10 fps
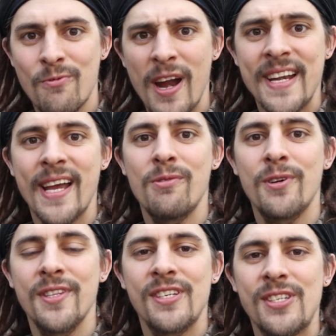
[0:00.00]
Right now
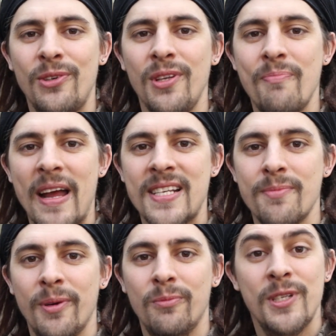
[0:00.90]
we're in the solar
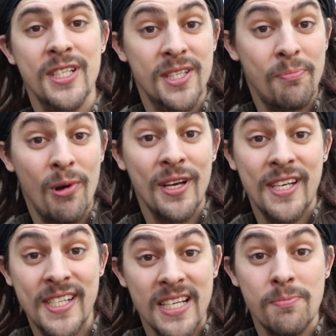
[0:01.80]
maximum, which is the
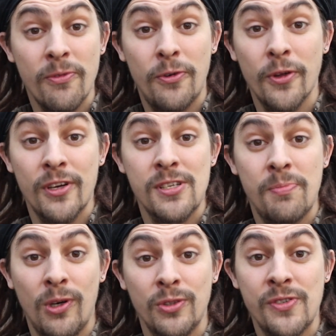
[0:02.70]
point just before those
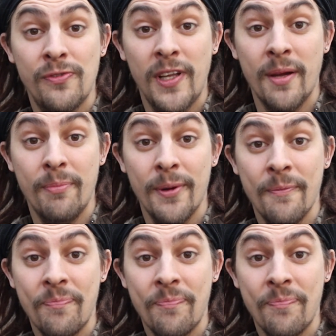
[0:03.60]
poles flip.